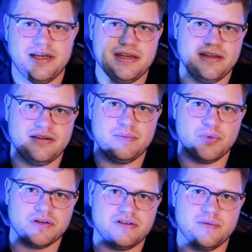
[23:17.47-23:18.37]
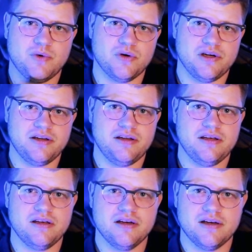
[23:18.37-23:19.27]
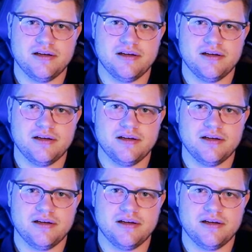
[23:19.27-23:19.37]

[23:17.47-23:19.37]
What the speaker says: and at the bottom only the